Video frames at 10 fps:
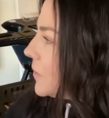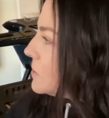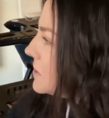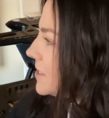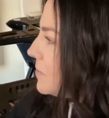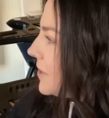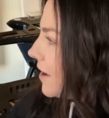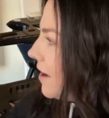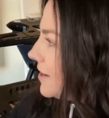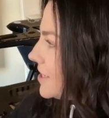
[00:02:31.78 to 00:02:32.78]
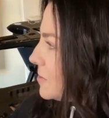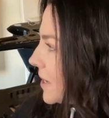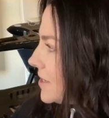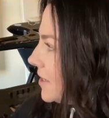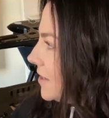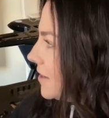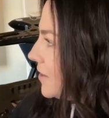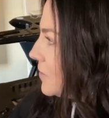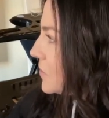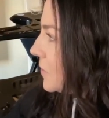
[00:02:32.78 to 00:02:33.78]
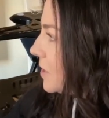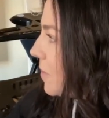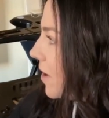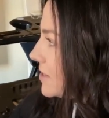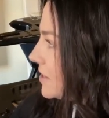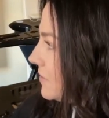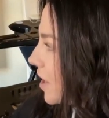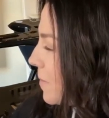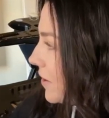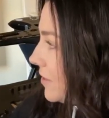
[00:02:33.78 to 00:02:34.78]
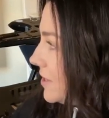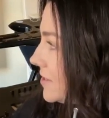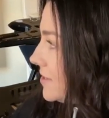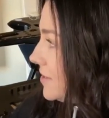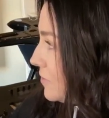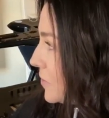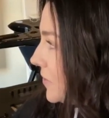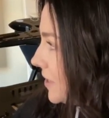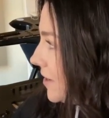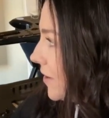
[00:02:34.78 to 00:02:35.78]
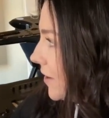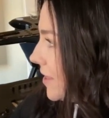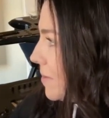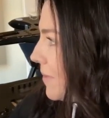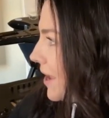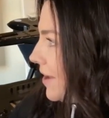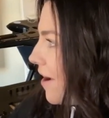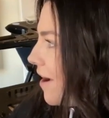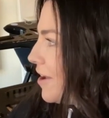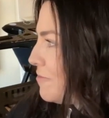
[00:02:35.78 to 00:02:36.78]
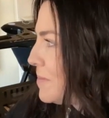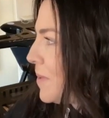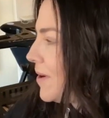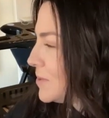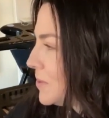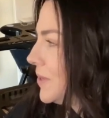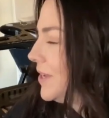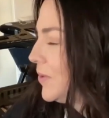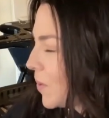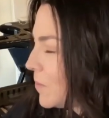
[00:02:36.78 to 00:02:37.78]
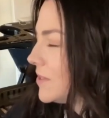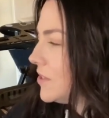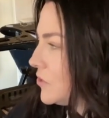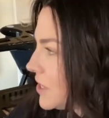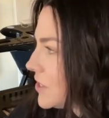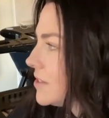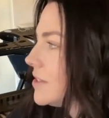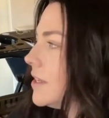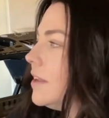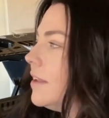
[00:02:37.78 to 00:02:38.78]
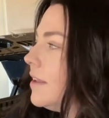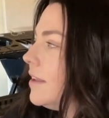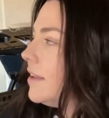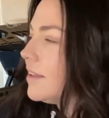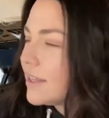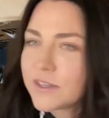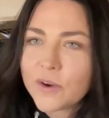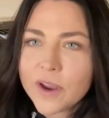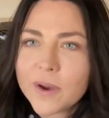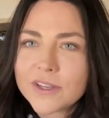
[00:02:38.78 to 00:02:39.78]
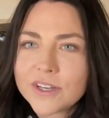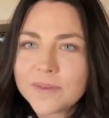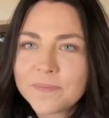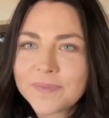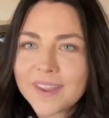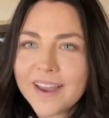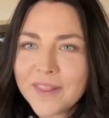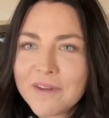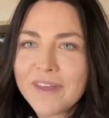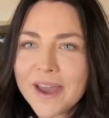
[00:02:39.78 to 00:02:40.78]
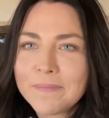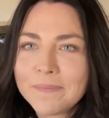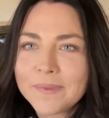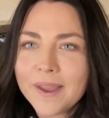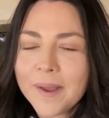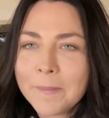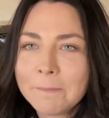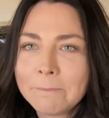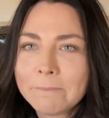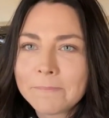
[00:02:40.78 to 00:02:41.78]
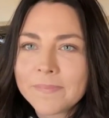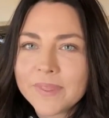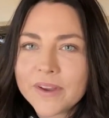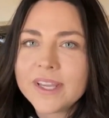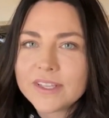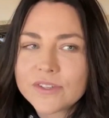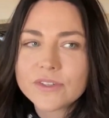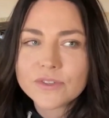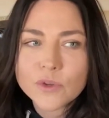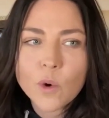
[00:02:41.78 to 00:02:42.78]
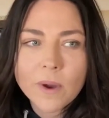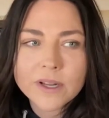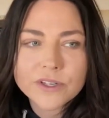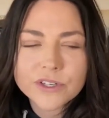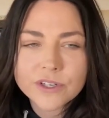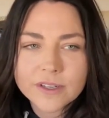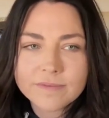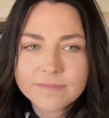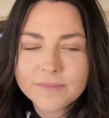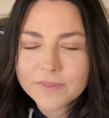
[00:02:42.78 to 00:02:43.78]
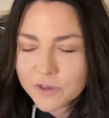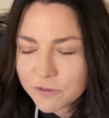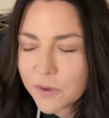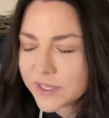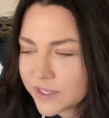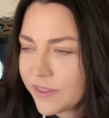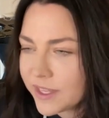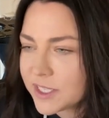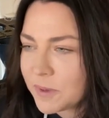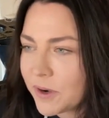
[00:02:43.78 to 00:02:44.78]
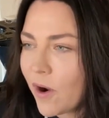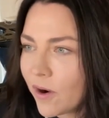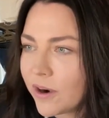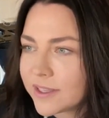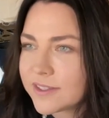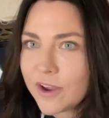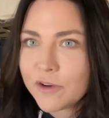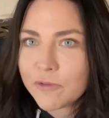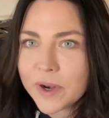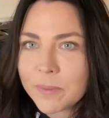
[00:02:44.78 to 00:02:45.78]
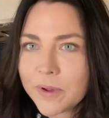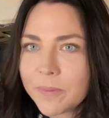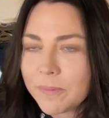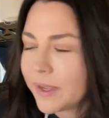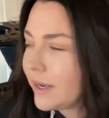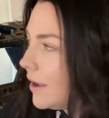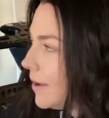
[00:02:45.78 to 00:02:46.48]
has been something unexpected that was really positive to come out of this difficult year that may not have been possible in normal situations? That's a great question. I love that. There is so much to focus on that has been hard. It's unavoidable, but